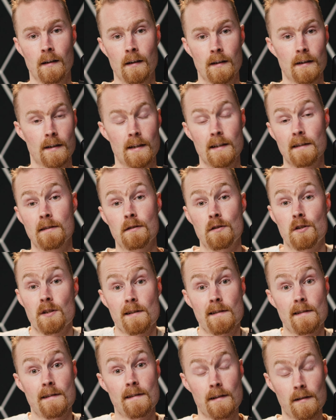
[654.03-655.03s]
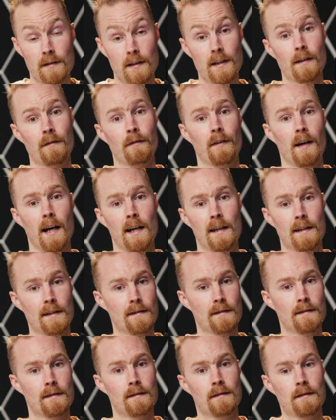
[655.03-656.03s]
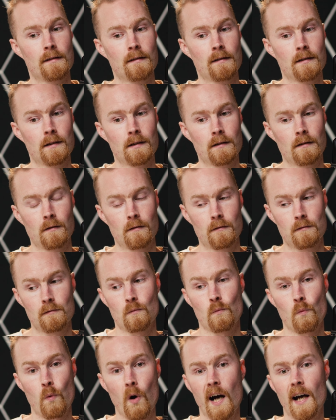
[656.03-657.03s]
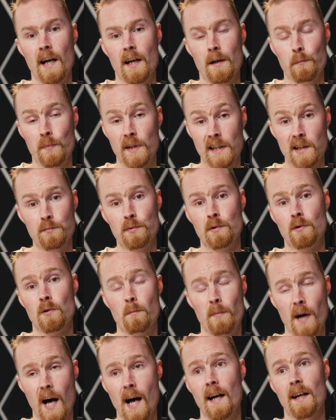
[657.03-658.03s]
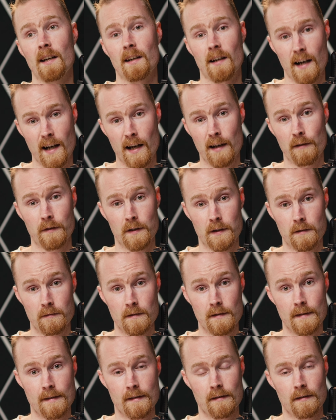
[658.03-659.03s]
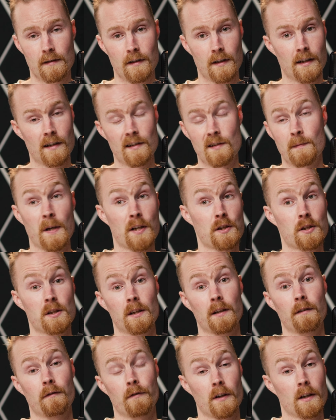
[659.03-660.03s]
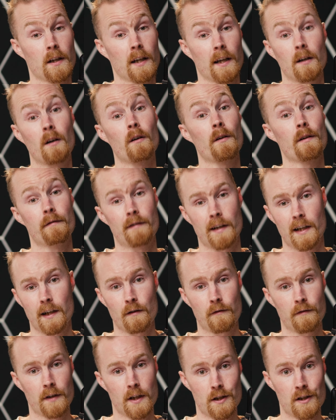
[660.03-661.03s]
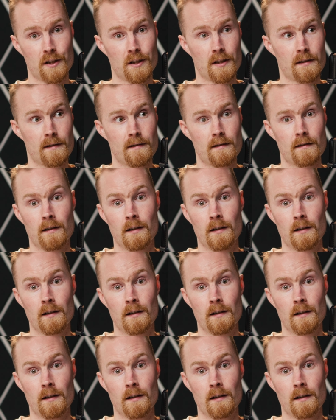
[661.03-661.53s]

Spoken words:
this just solidifies why people buy iPhones, and especially for like all the video features.